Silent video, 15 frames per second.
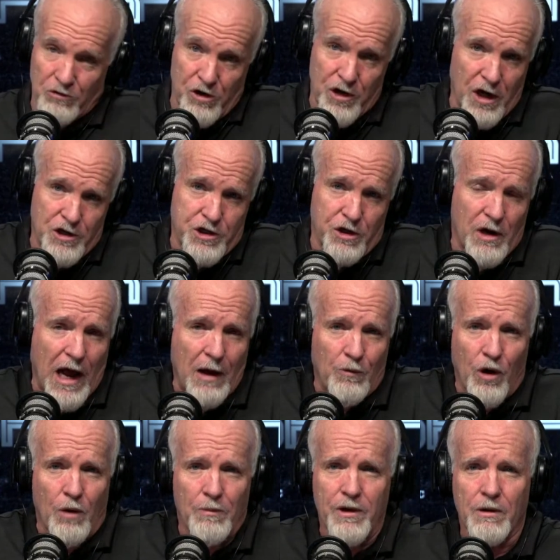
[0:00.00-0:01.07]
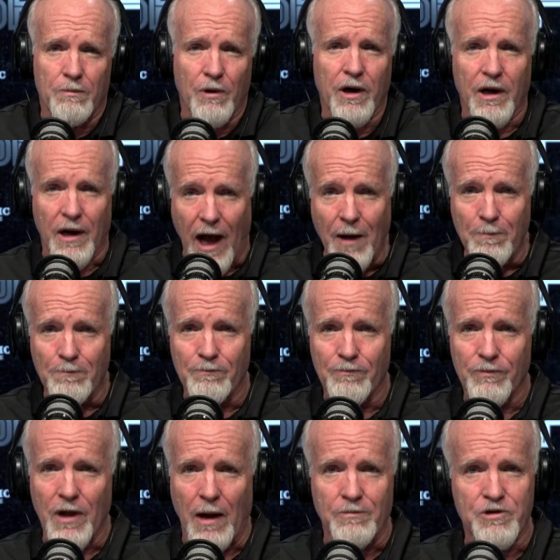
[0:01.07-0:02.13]
Did you not want me to bring it up?
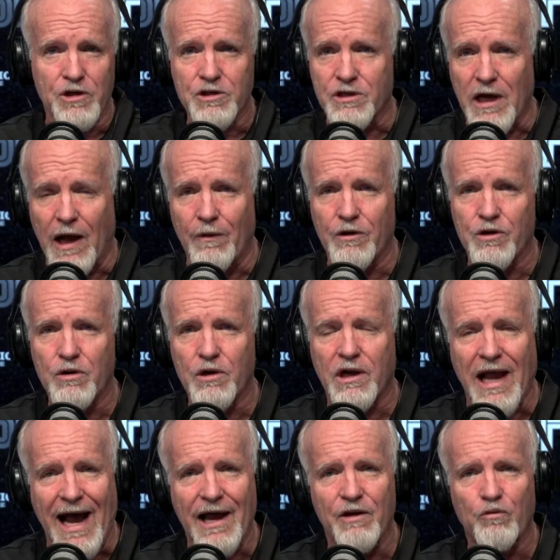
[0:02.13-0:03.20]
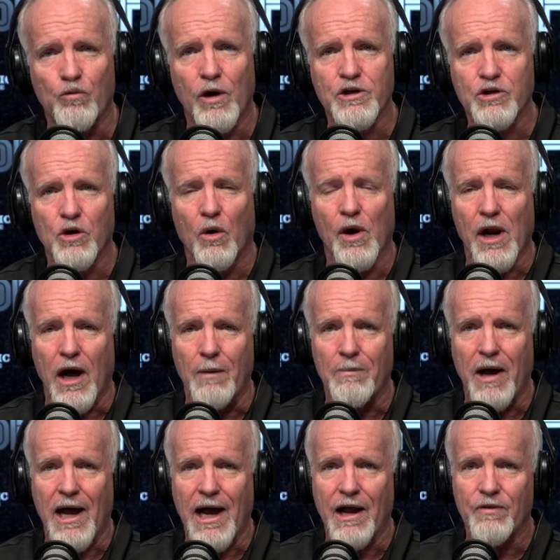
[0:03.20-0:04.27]
I'm just telling you kind of what's going on
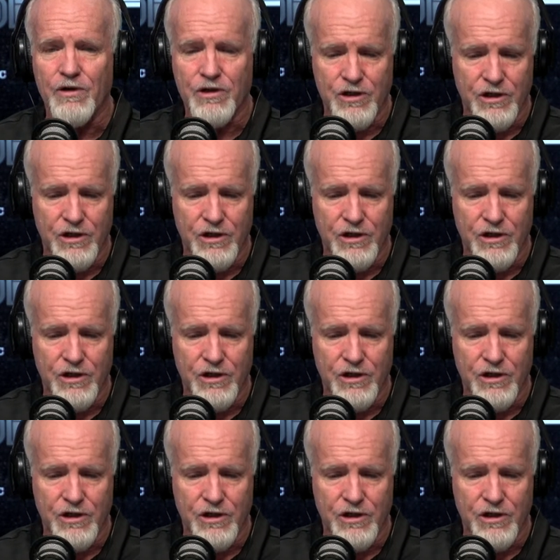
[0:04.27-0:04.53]
behind the